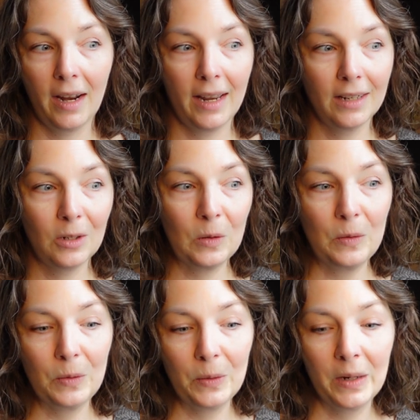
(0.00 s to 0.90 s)
and
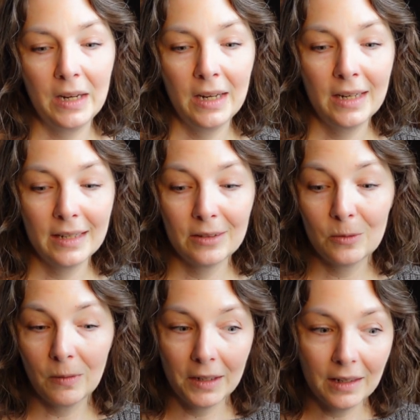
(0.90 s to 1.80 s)
who is
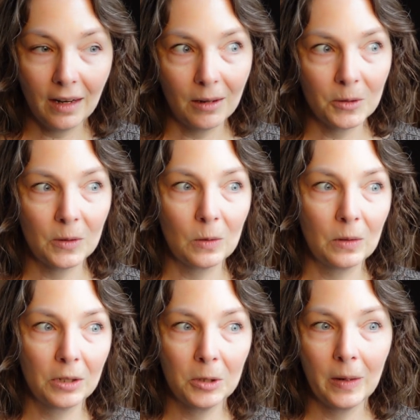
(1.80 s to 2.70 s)
running a
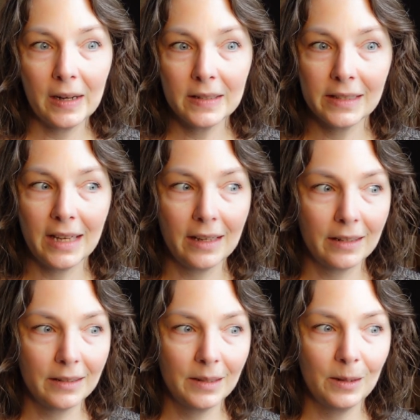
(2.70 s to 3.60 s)
household, who has
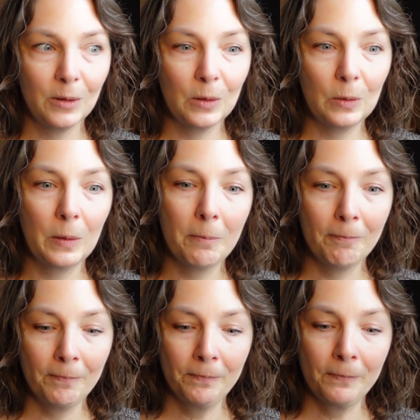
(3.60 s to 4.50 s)
kids, who
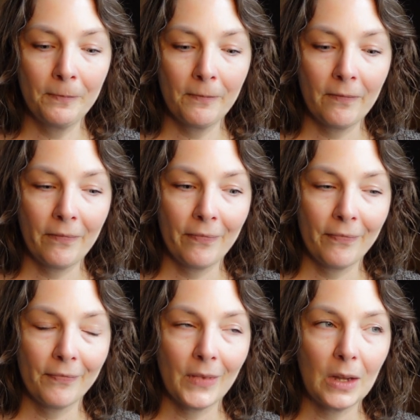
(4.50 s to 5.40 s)

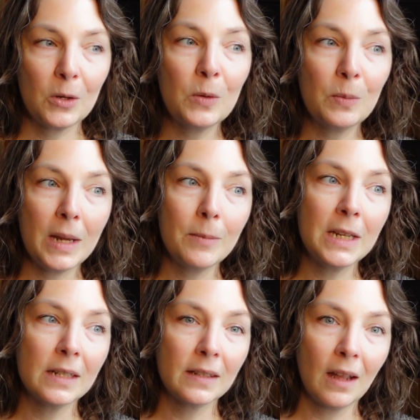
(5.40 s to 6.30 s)

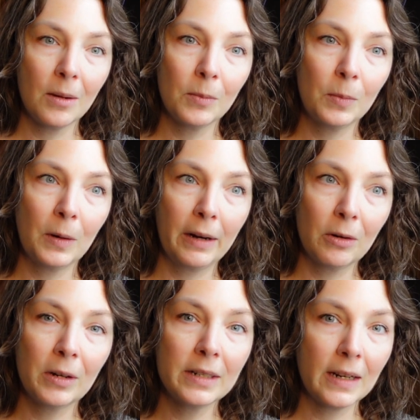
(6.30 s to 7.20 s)
maybe is not
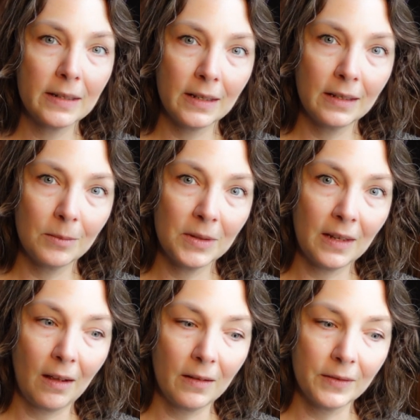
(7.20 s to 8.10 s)
prioritizing
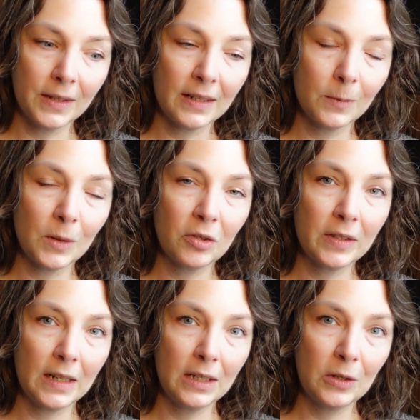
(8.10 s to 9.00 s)
themselves as much
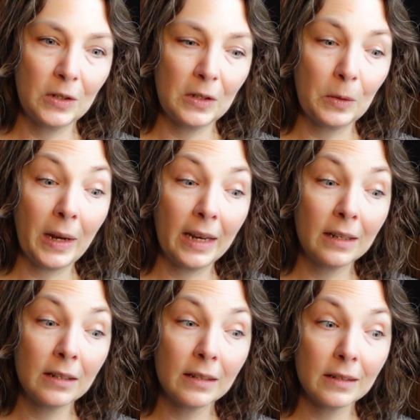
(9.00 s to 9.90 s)
as they need to.
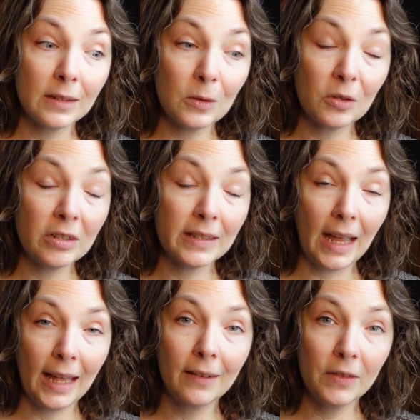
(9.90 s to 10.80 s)
And so she's
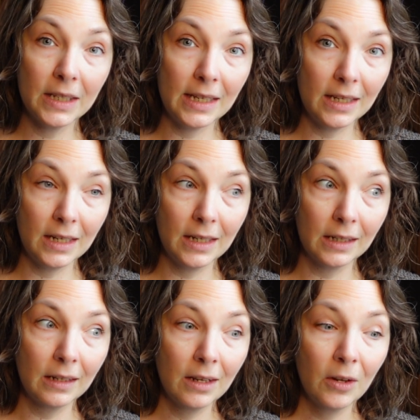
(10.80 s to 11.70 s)

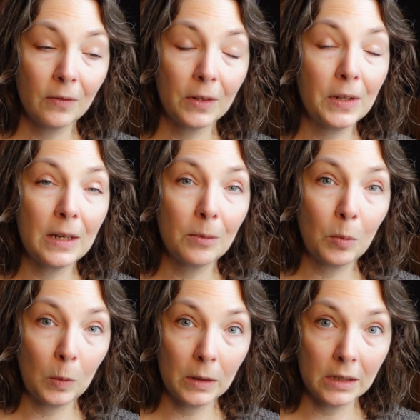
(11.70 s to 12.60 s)
advocating for the
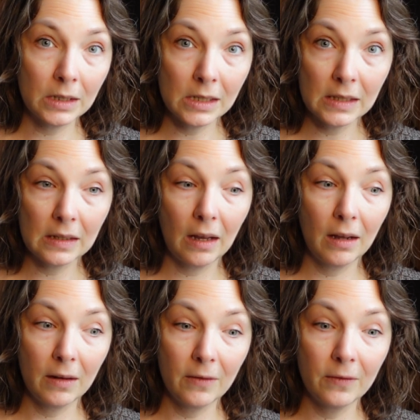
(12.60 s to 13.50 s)
importance
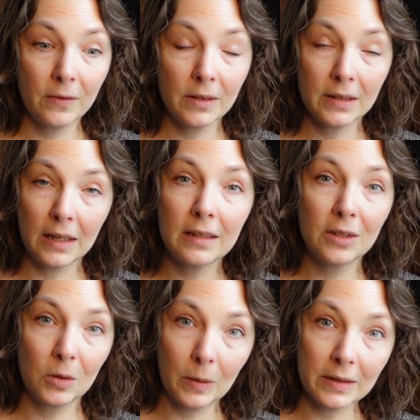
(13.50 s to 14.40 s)
of tending
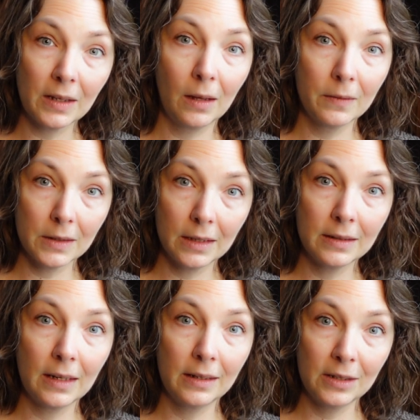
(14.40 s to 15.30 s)
to ourselves and
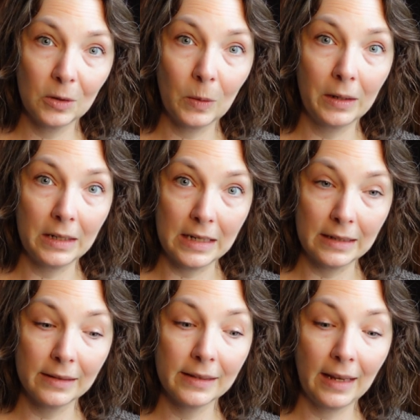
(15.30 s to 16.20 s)
tending to our
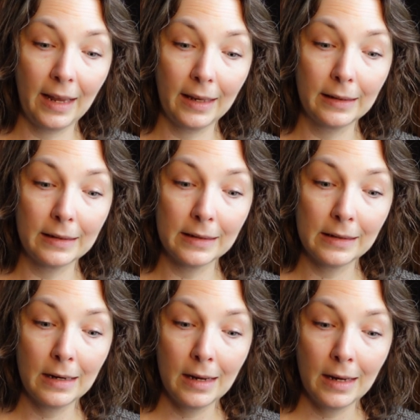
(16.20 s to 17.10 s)
needs. And
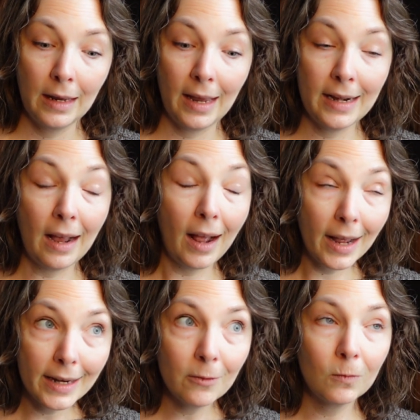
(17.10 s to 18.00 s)

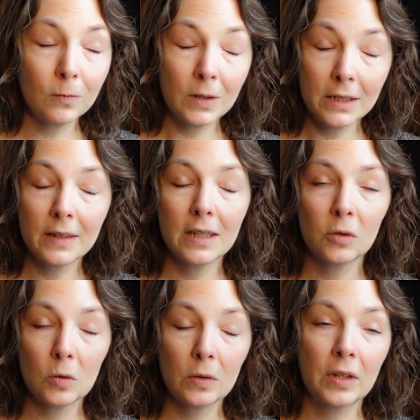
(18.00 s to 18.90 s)
I really
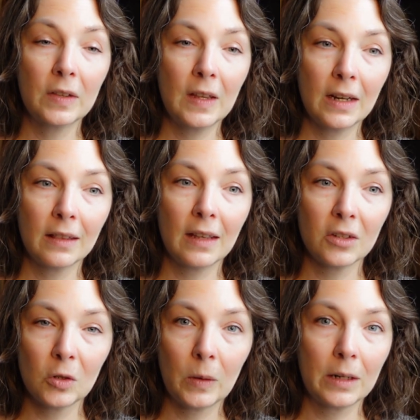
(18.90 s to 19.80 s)
and truly think
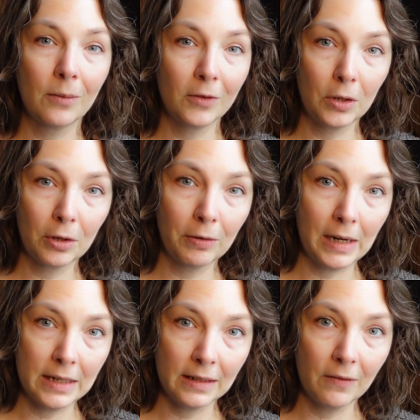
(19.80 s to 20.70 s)
that showing up for your
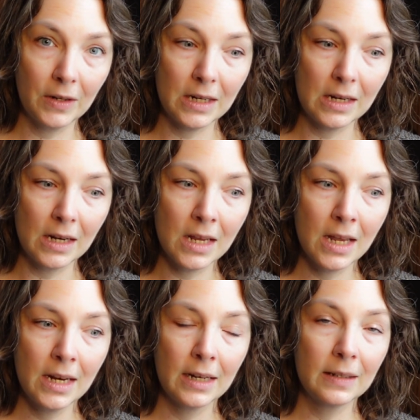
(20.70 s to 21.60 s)
creativity
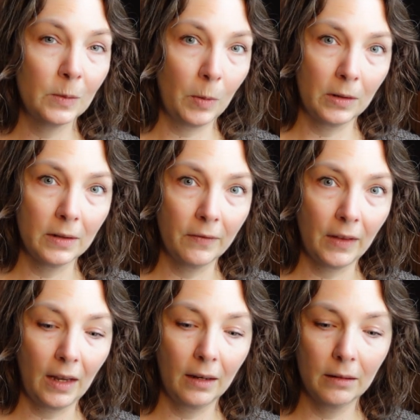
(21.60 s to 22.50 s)
is part of
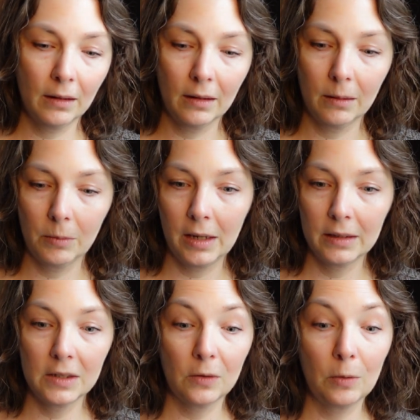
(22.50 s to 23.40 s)
that, at
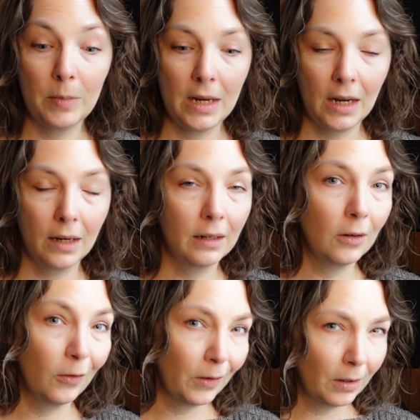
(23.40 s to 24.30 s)
least for me, and I
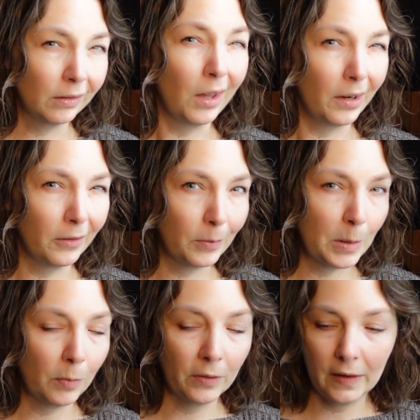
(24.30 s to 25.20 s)
know for a lot of
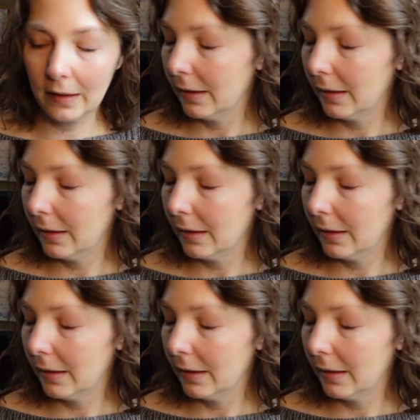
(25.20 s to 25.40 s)
people that I